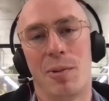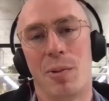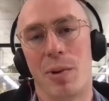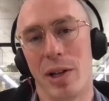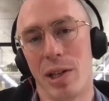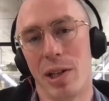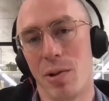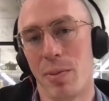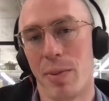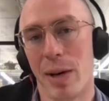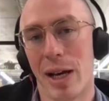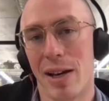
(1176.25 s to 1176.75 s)

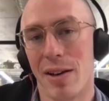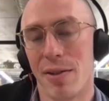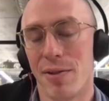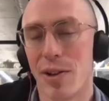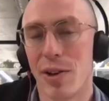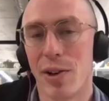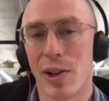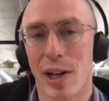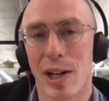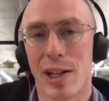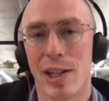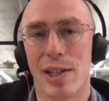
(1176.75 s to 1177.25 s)
what you would pay
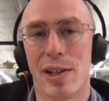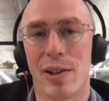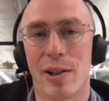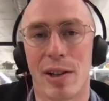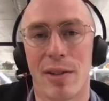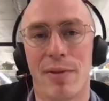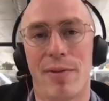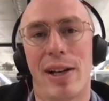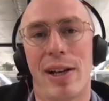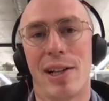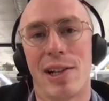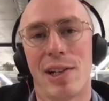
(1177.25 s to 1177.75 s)
if you're going to
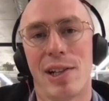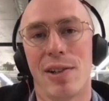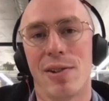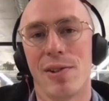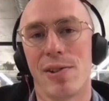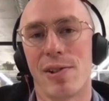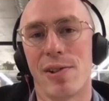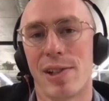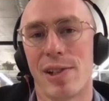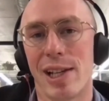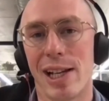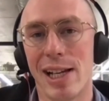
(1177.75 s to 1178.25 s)
a
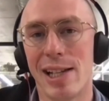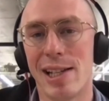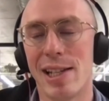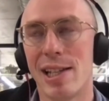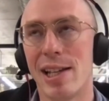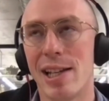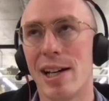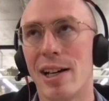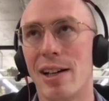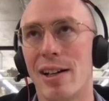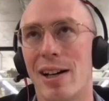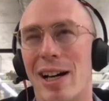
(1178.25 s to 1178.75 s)
conventional
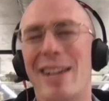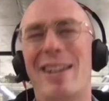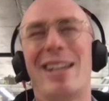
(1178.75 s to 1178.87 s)
solicitor.